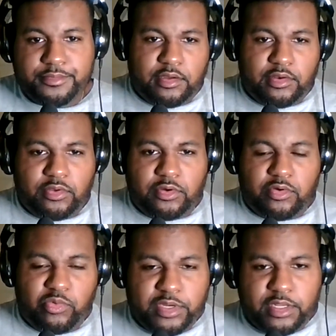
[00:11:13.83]

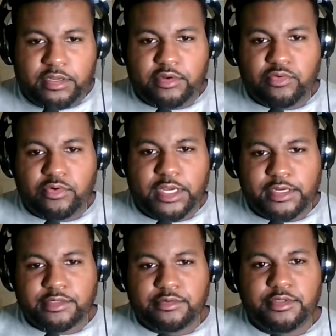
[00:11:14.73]
along with the Negro
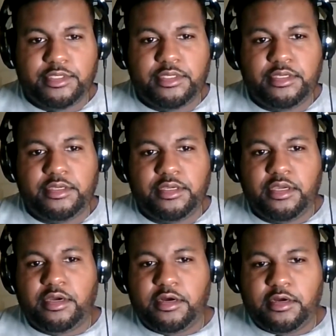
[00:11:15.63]
National League,
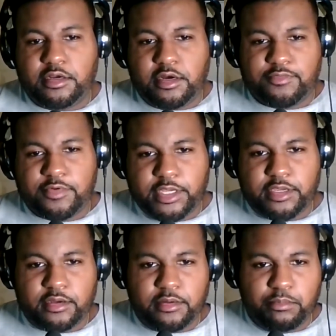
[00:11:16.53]
a
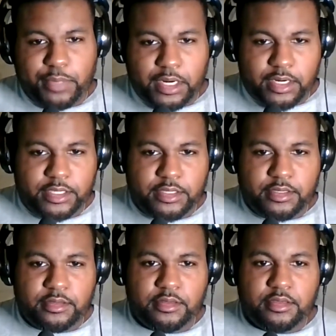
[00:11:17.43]
governing body